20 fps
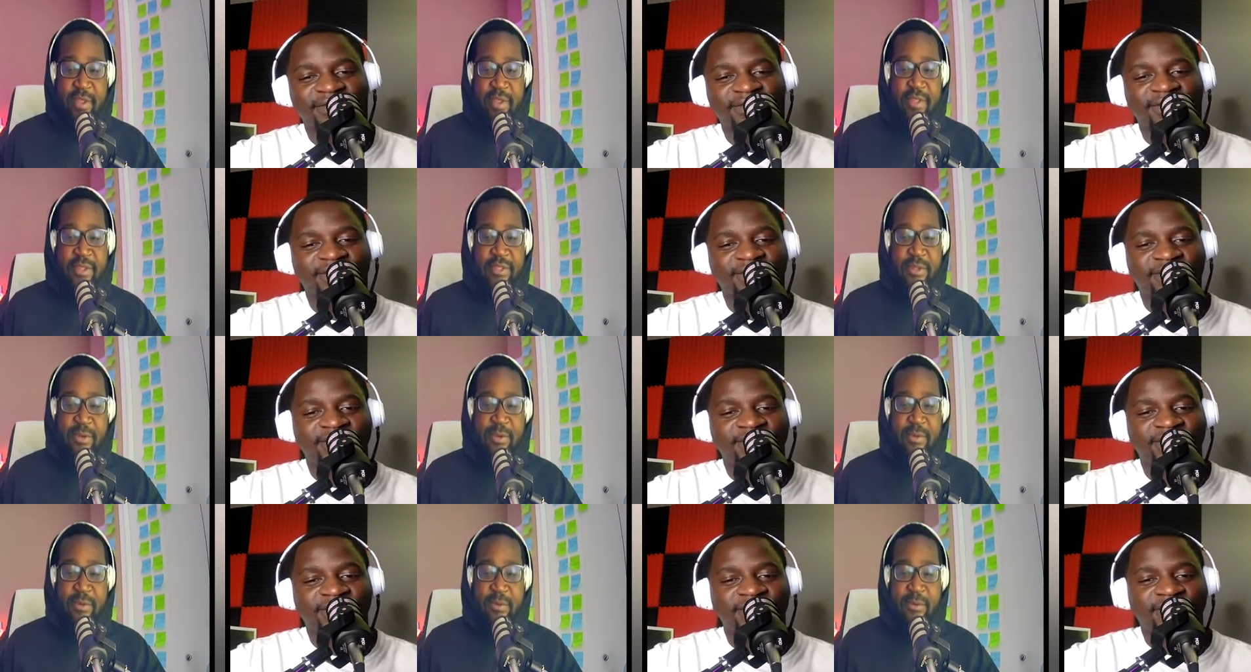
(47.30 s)
Speaker 1: Yeah.
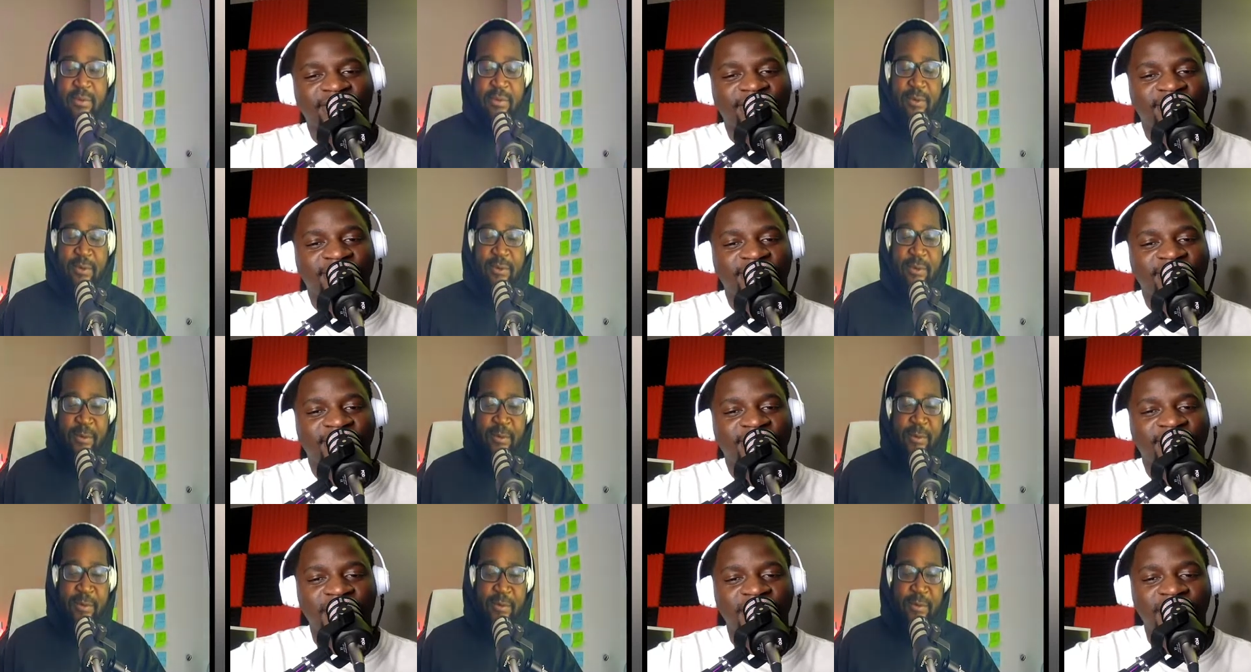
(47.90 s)
So
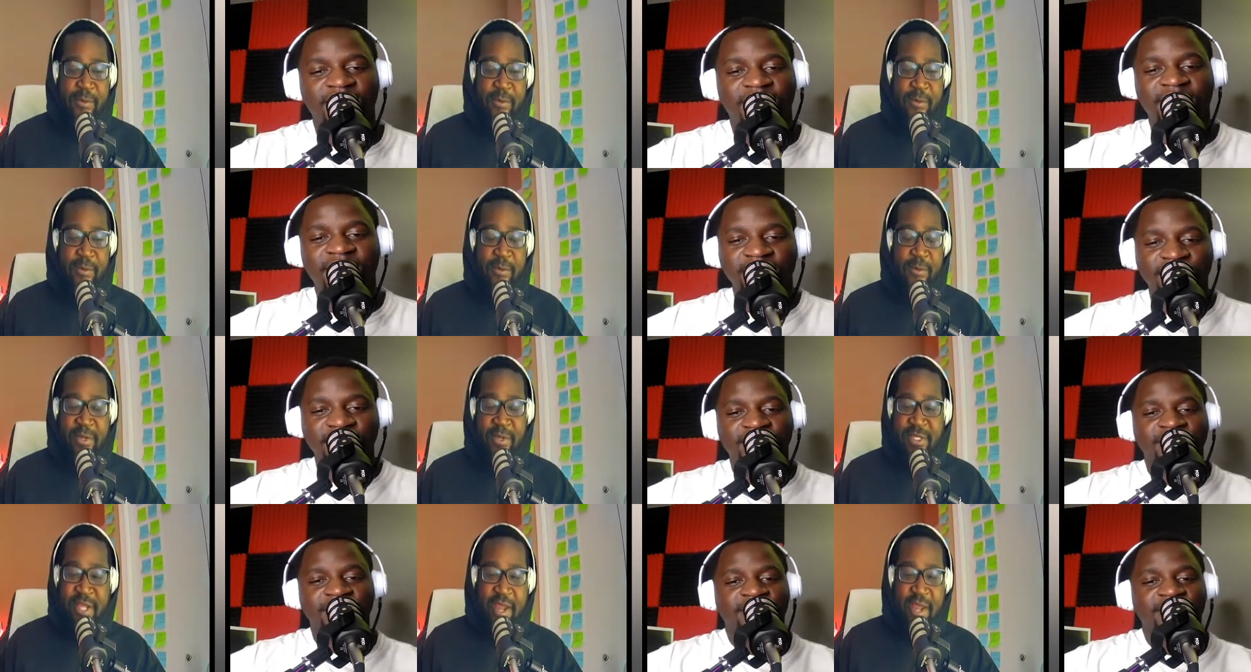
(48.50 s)

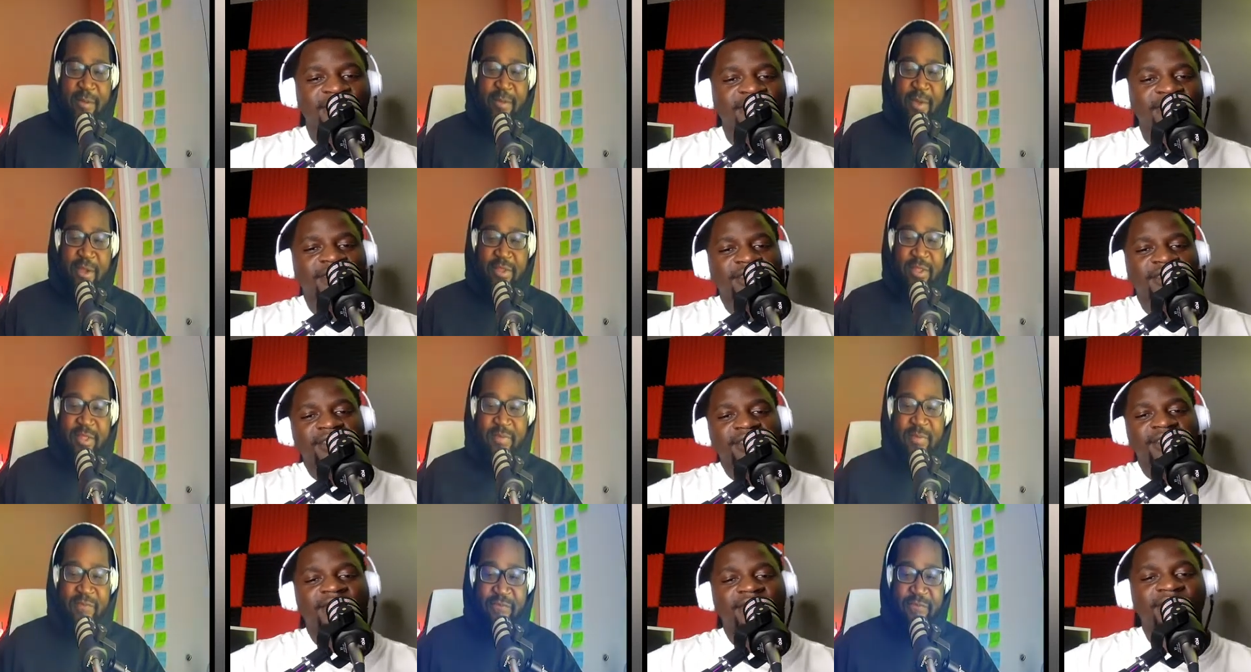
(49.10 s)
we're talking
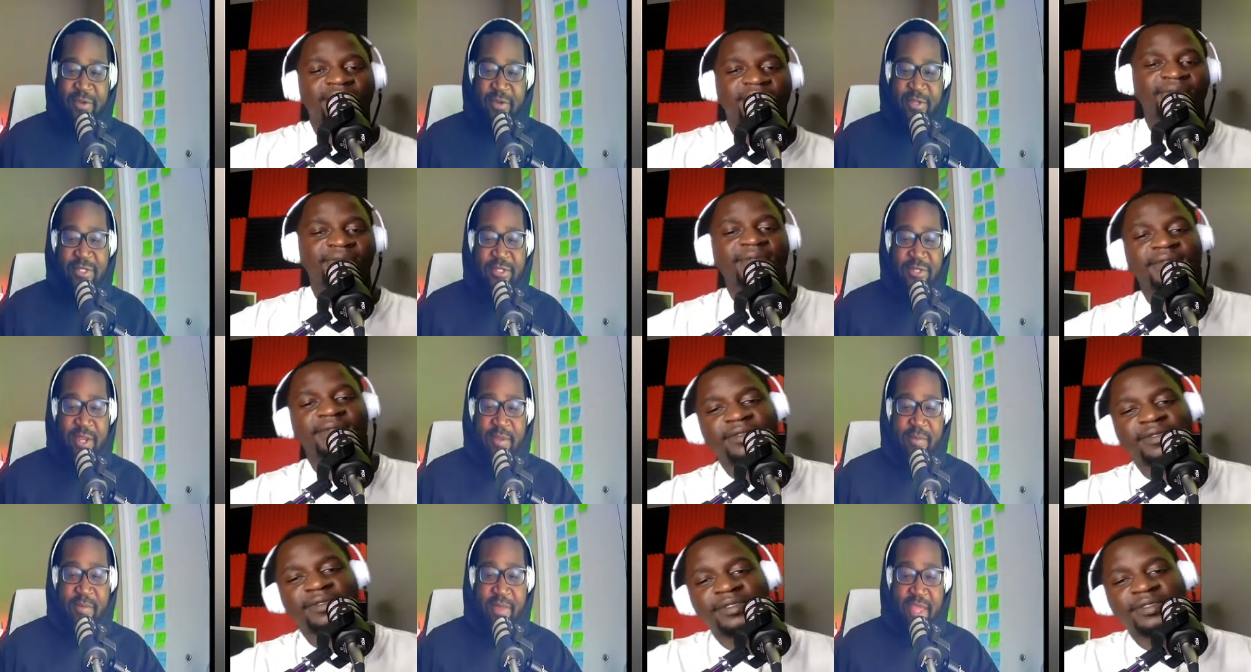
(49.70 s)
about this before
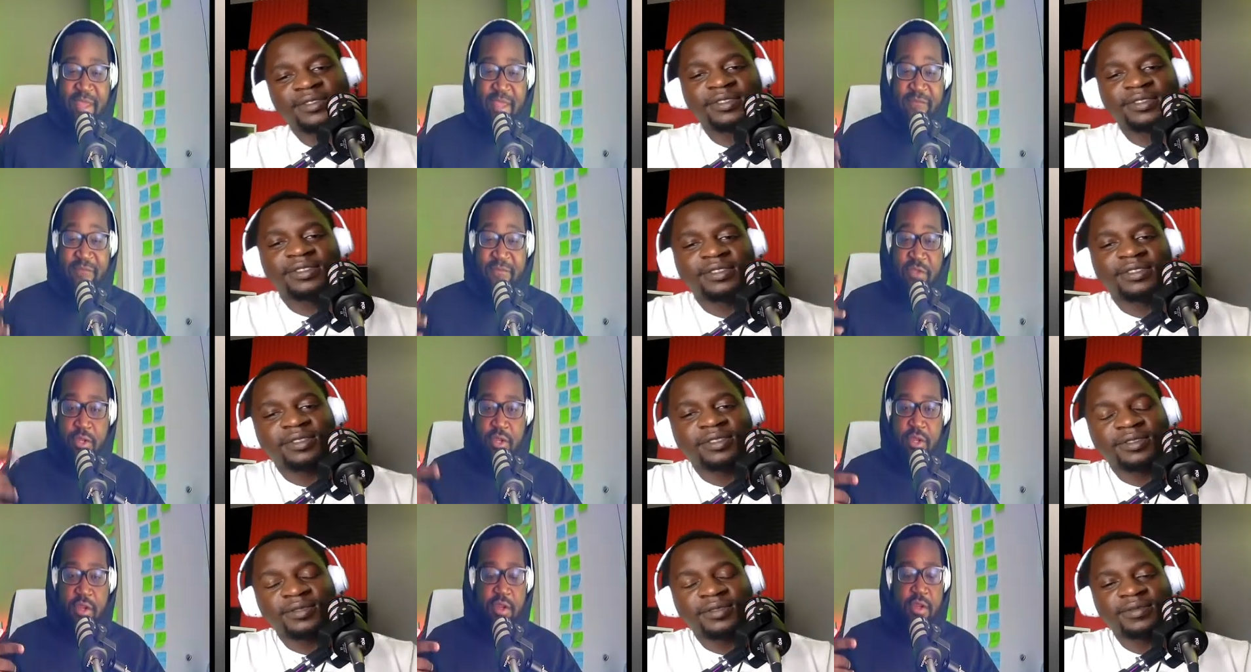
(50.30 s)
the stream. Like,
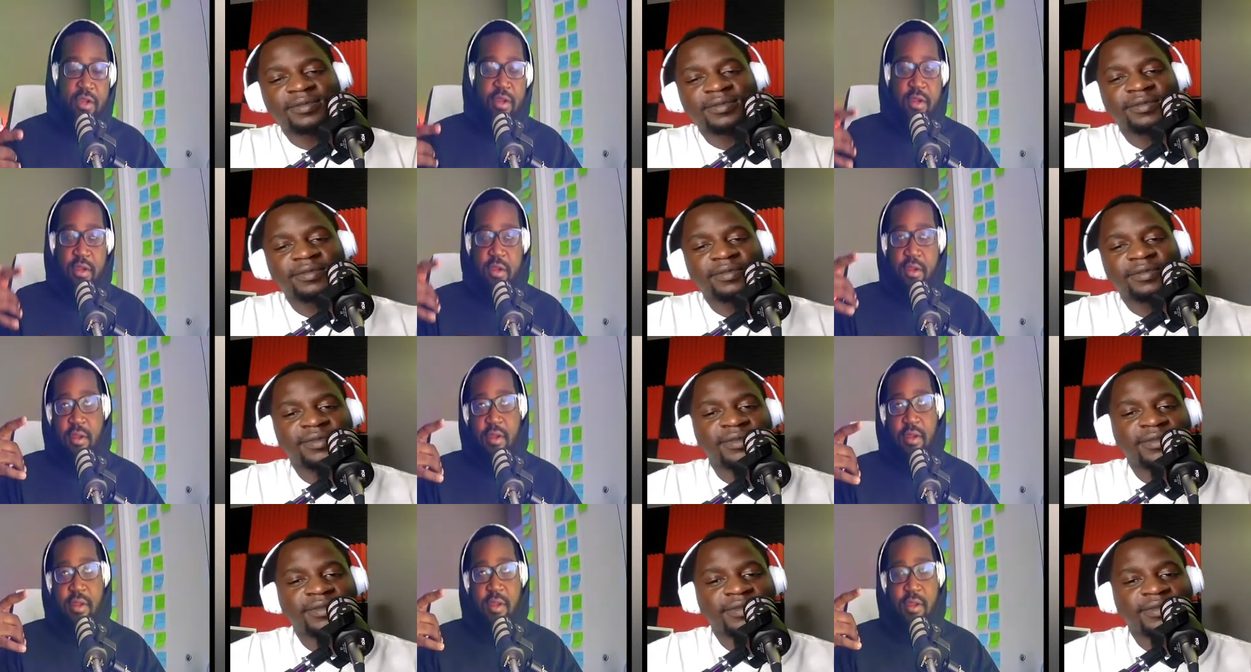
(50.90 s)
if
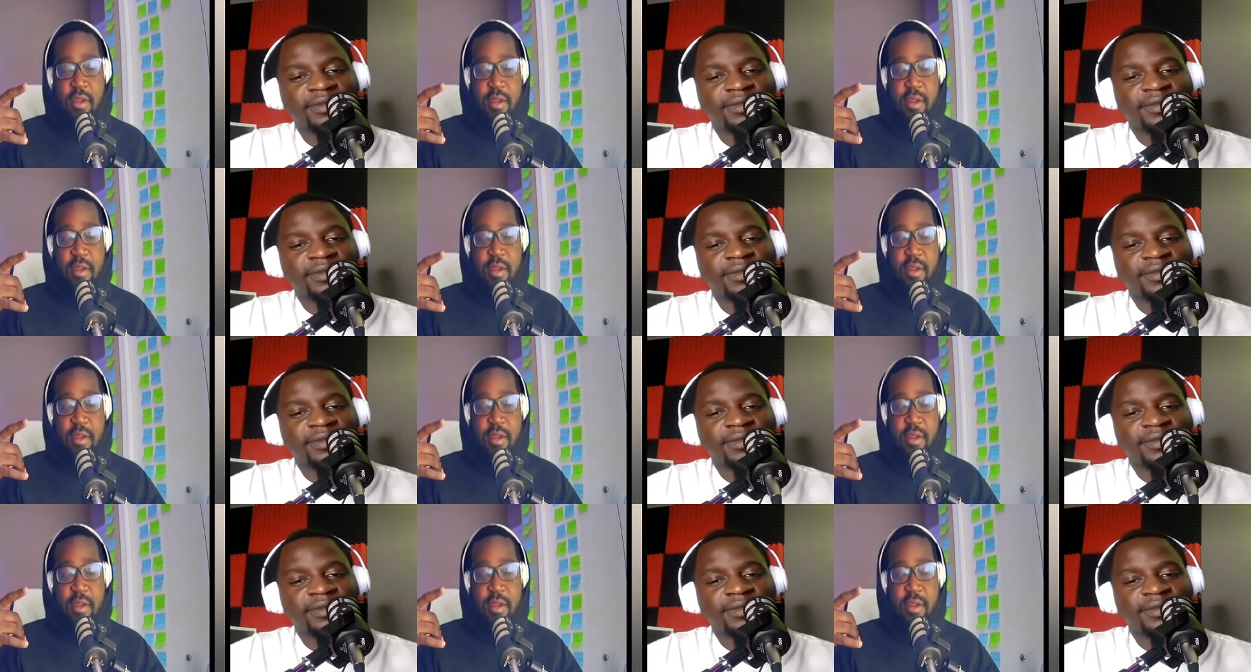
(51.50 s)
you're